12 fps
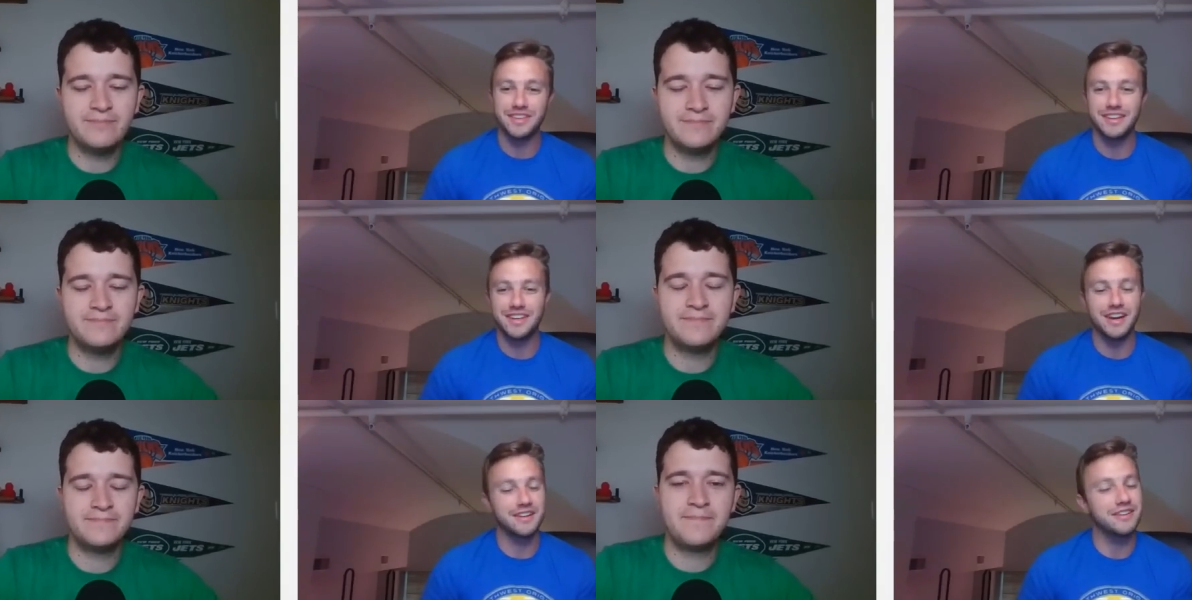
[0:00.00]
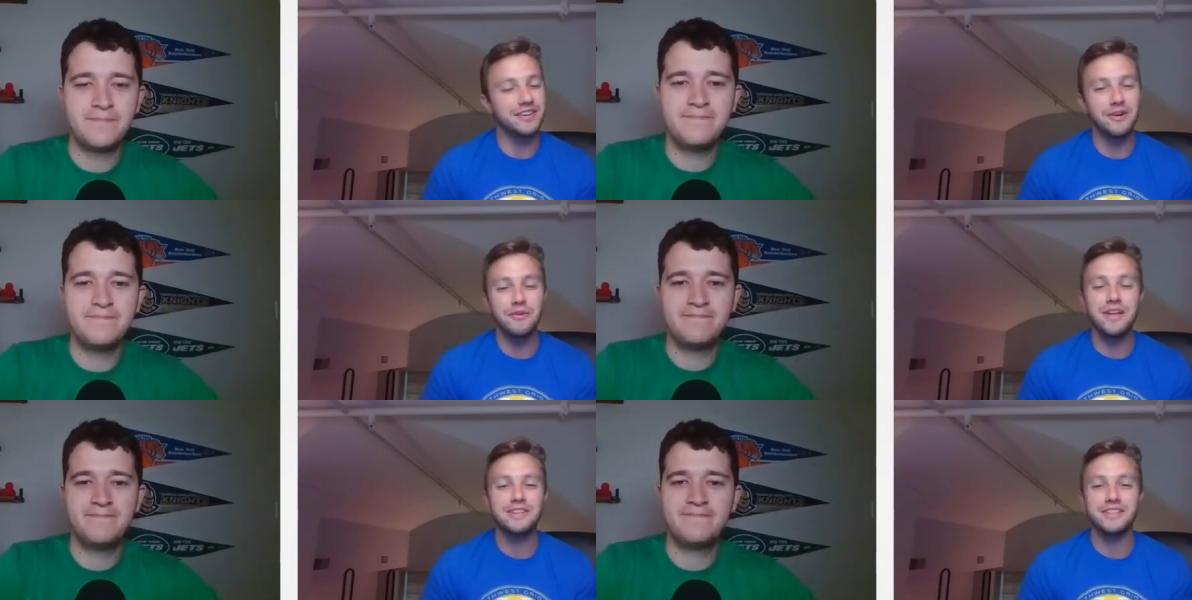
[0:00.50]
Speaker 1: Yeah, you
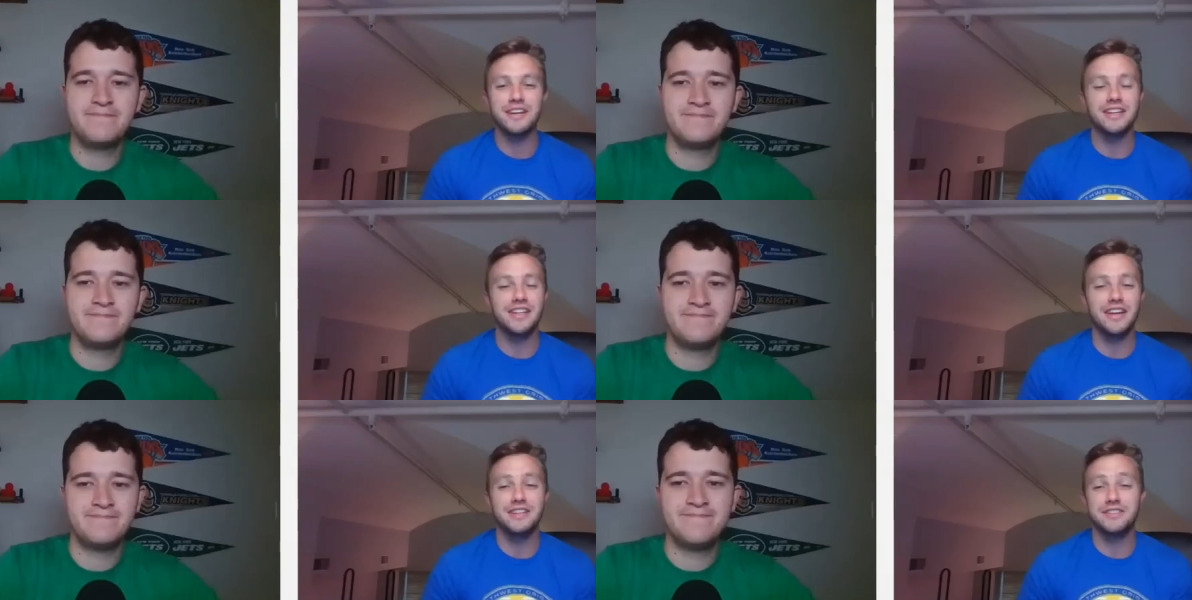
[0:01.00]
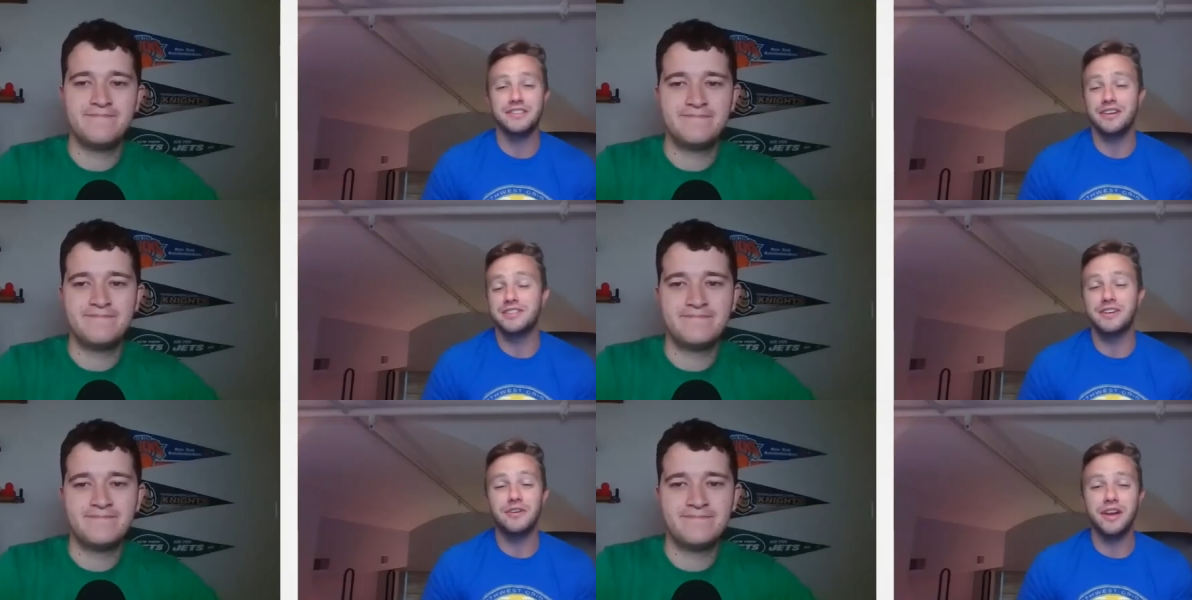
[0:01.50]
know it's it, it's
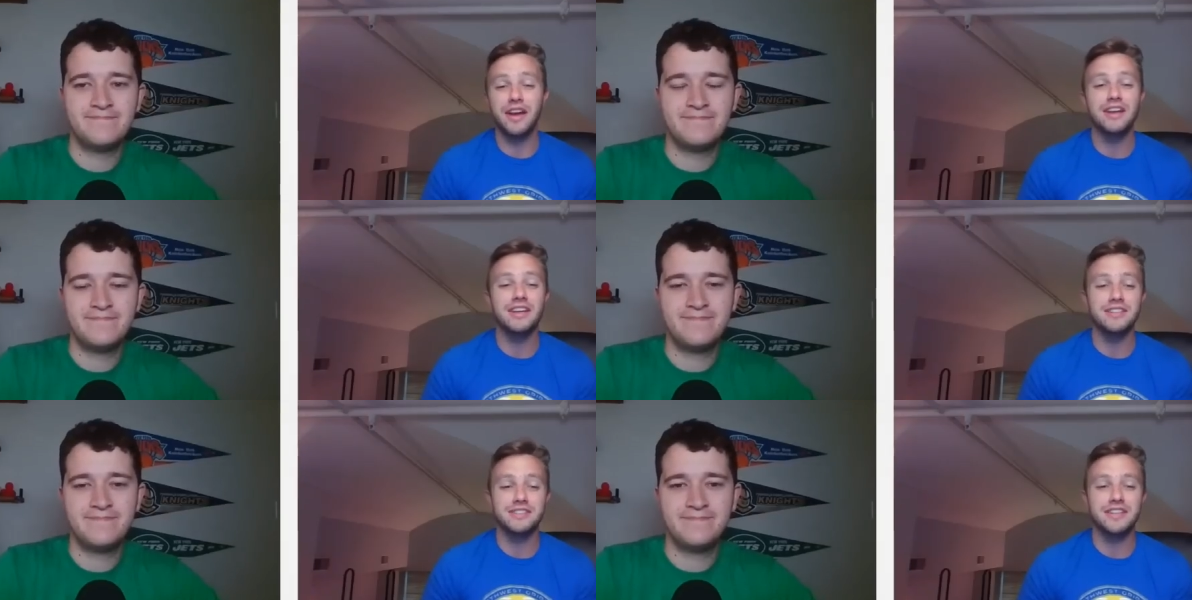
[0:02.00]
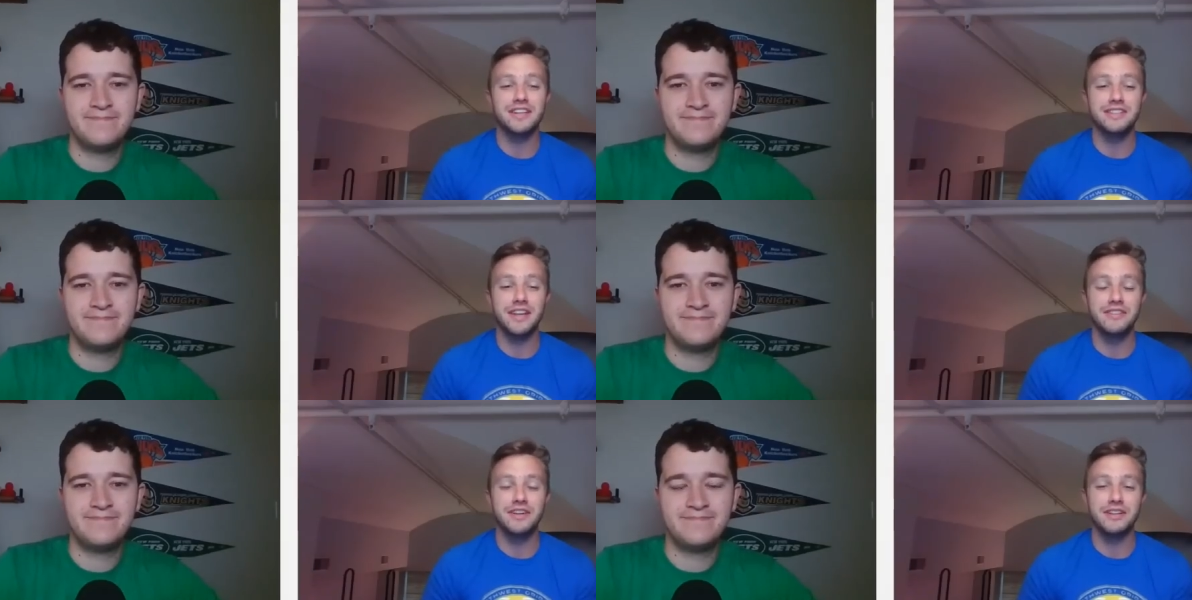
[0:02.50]
it's okay. He's he's
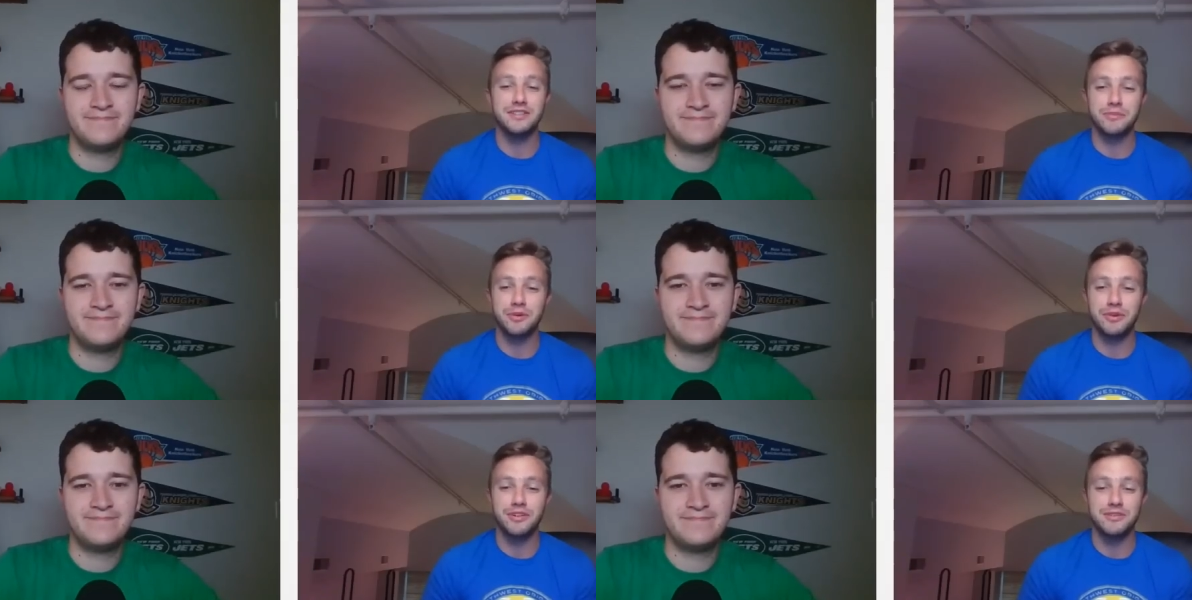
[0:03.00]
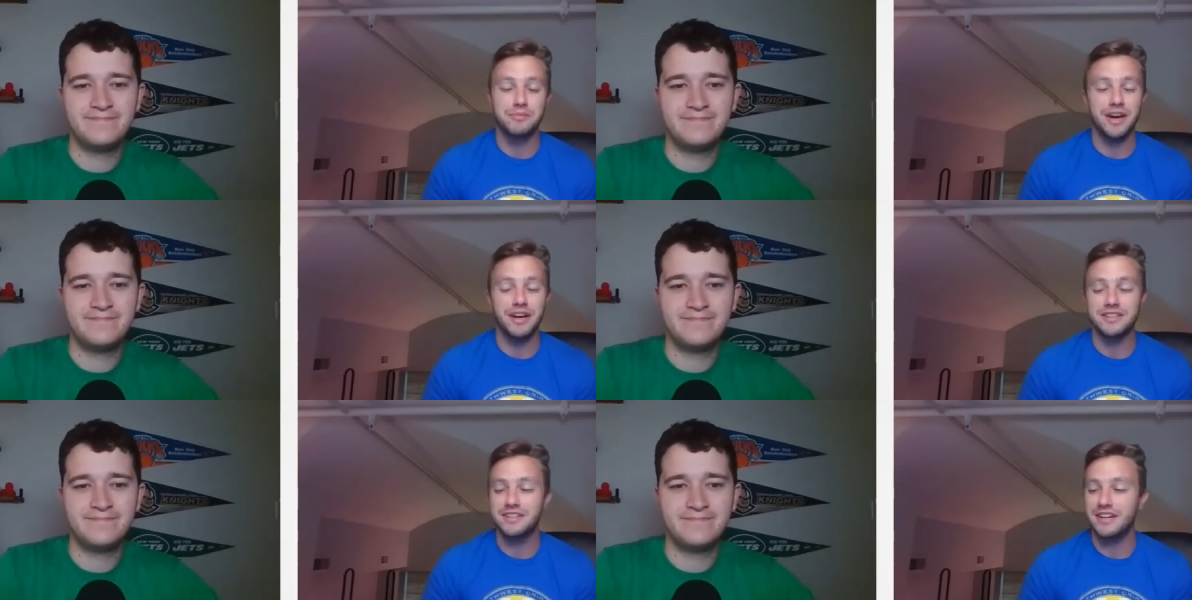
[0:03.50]
giving us some coins
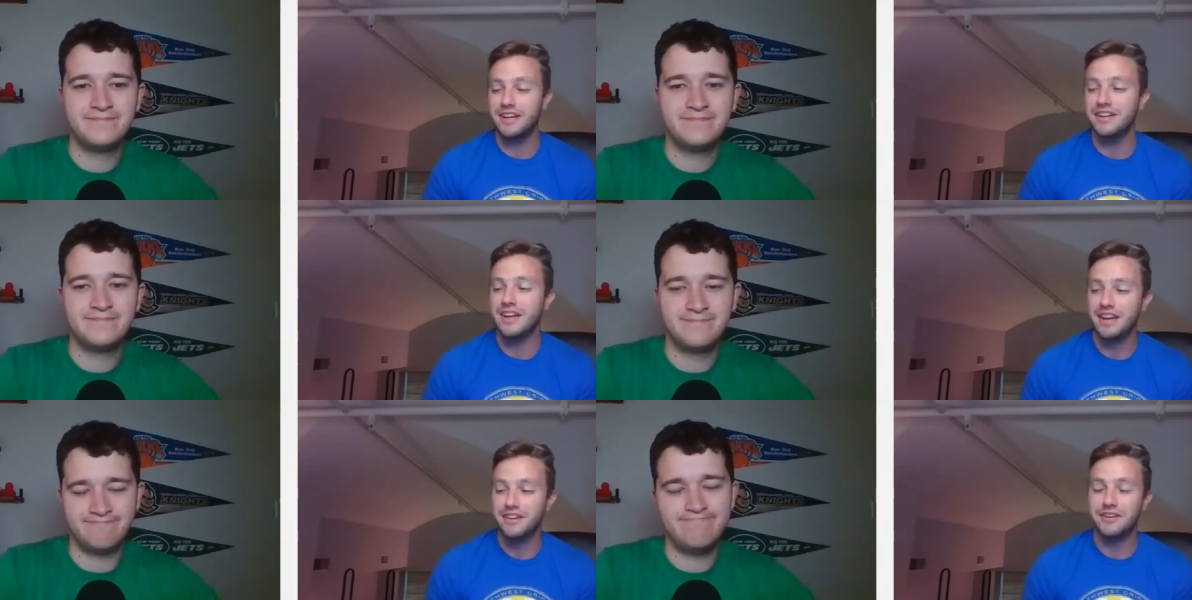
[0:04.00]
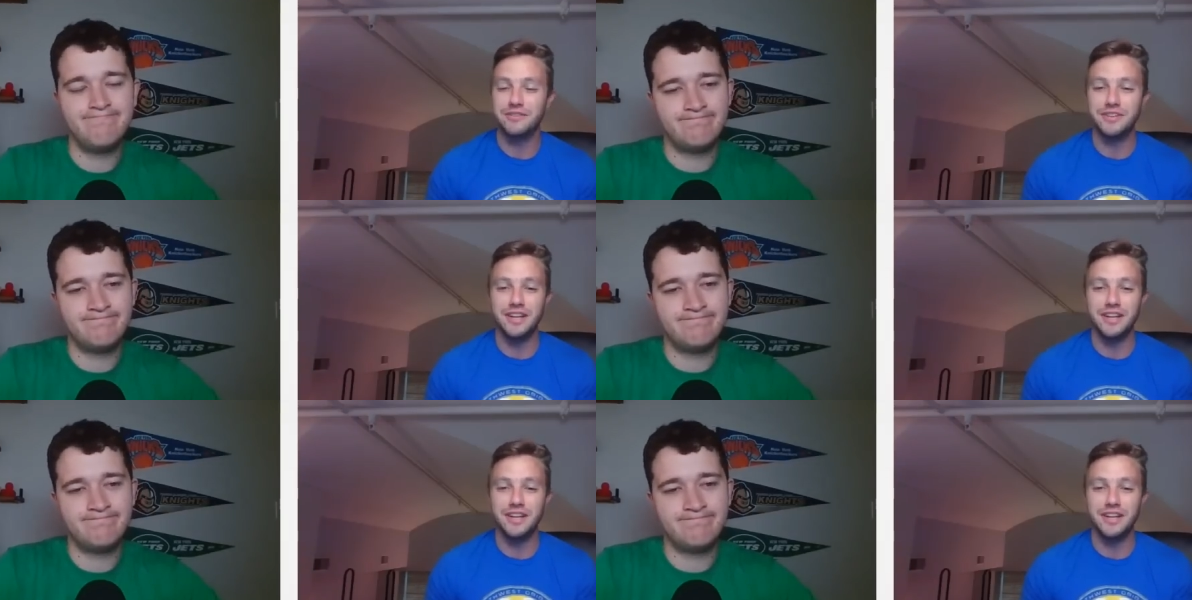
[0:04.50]
back today. Nerfy